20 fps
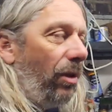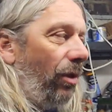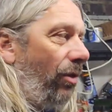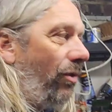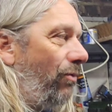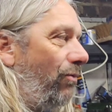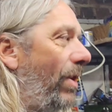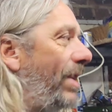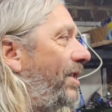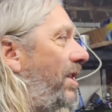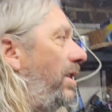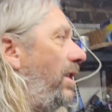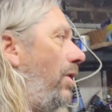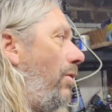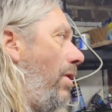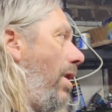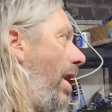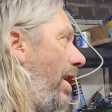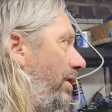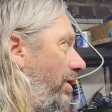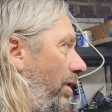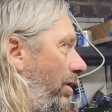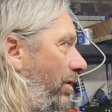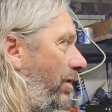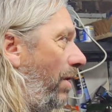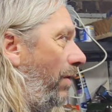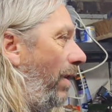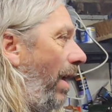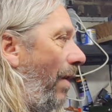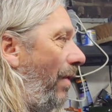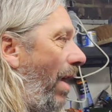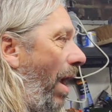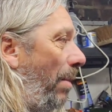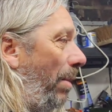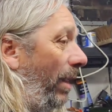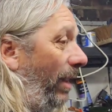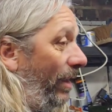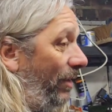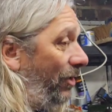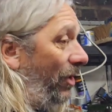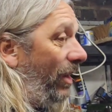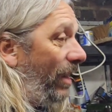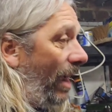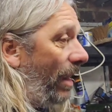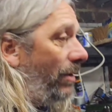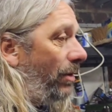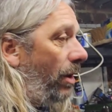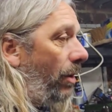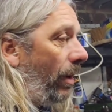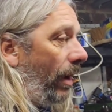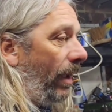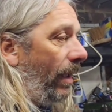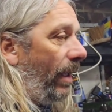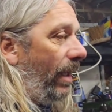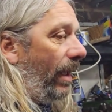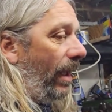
grit in your eyes and stuff like that, but at least you can do it.